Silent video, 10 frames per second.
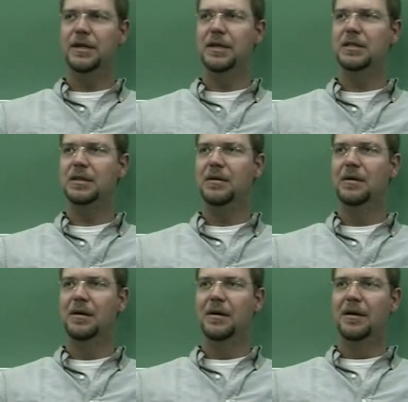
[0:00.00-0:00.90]
"Look at you."
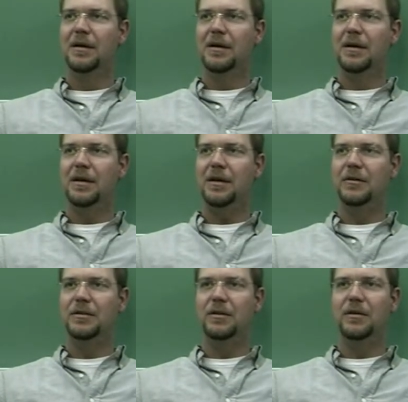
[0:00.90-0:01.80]
He
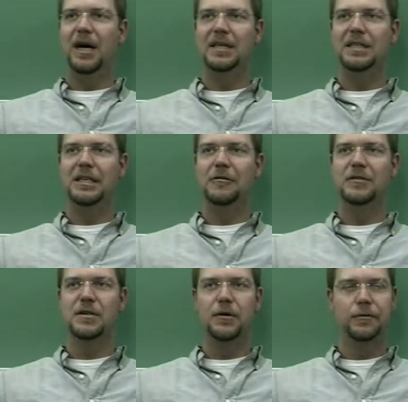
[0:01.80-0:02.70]
goes, "You're nineteen
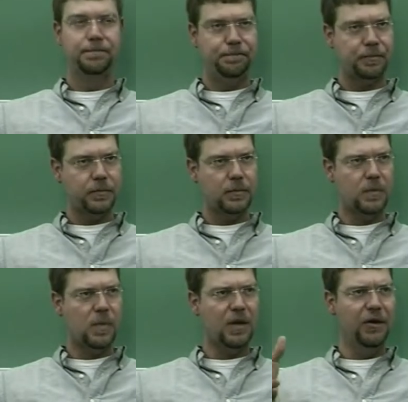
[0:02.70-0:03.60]
years old,
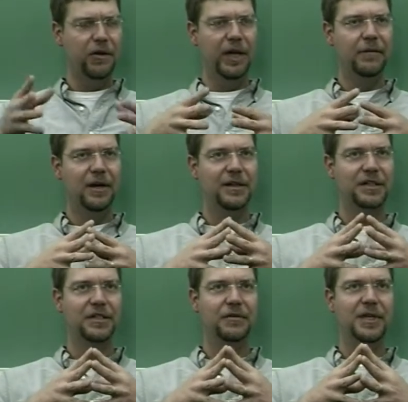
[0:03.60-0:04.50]
you're living on the
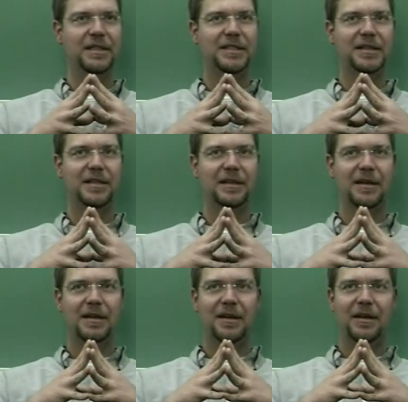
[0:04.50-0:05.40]
streets,
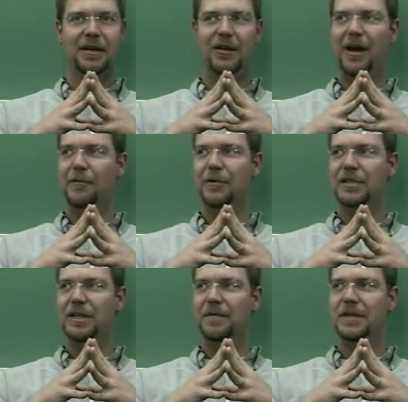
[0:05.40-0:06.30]
you have no
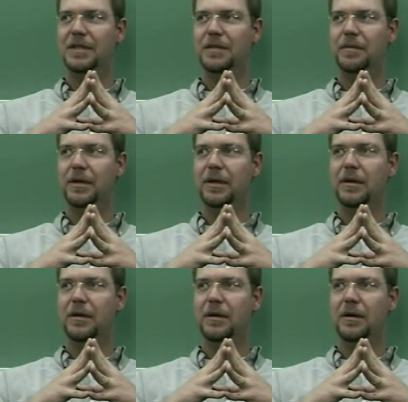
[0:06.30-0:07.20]
self-discipline."
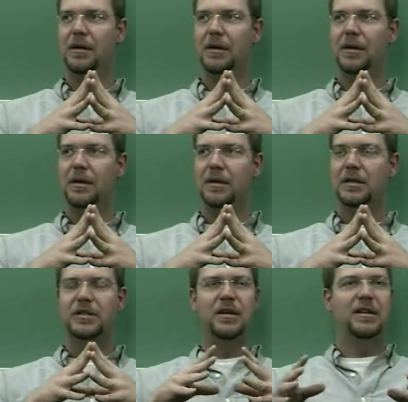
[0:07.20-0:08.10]

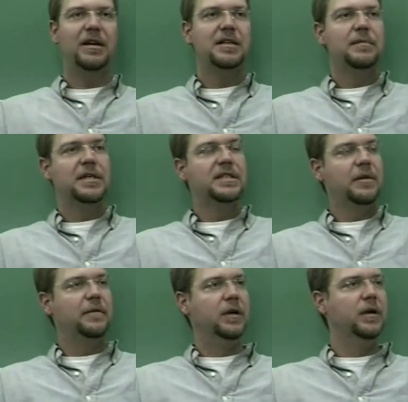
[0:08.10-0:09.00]
So I thought to
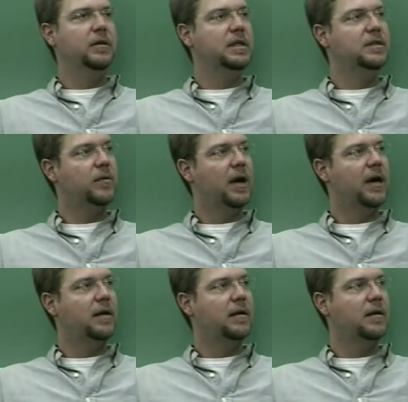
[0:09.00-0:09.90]
myself, you know, he's right.
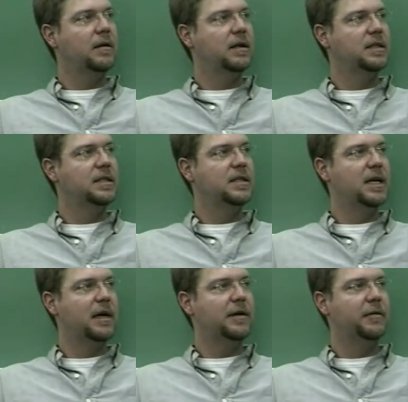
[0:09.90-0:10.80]
He's
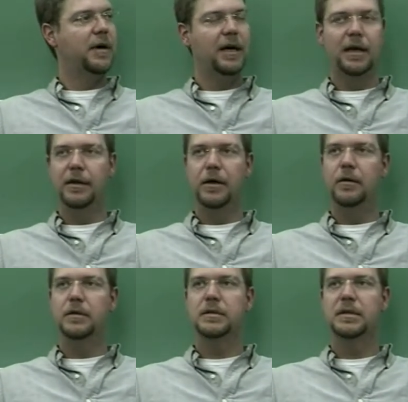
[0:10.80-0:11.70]
exactly right. I
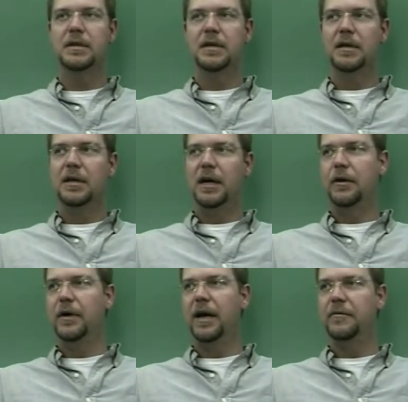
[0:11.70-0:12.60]
don't. I
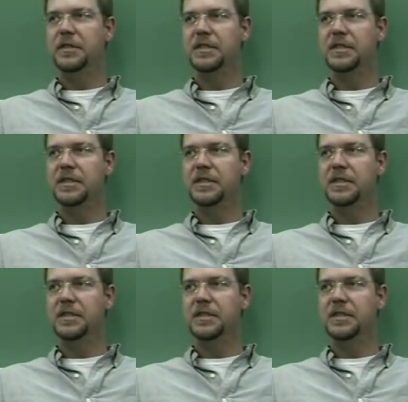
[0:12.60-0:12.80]
don't have any